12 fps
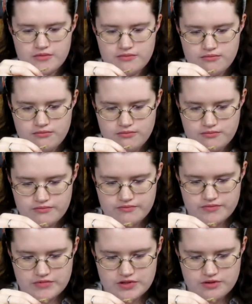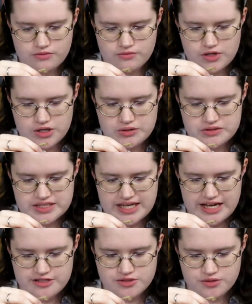Hmm. Rose,
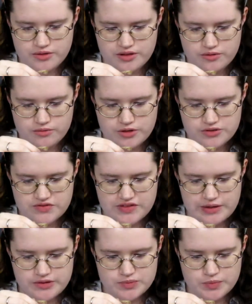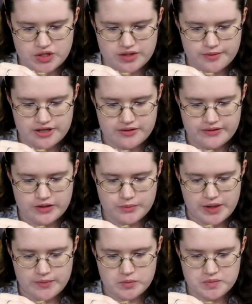castor oil, rose flowers, bergamot oil,
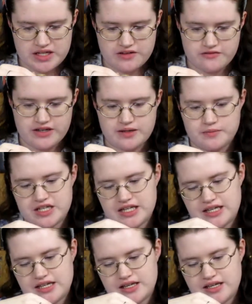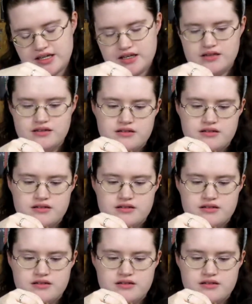peppermint, and vitamin E.